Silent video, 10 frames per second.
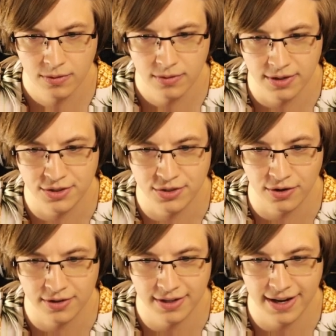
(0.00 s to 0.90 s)

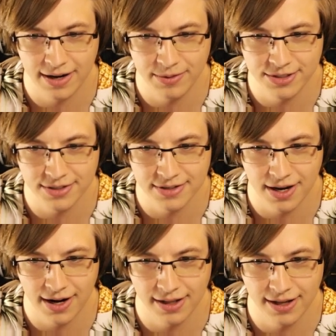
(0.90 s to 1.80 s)
Encircling enemies is
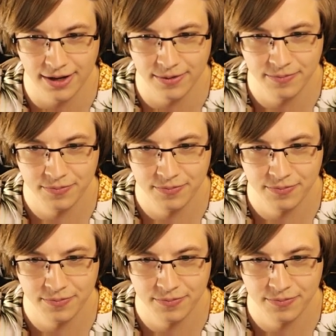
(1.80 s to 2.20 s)
not allowed.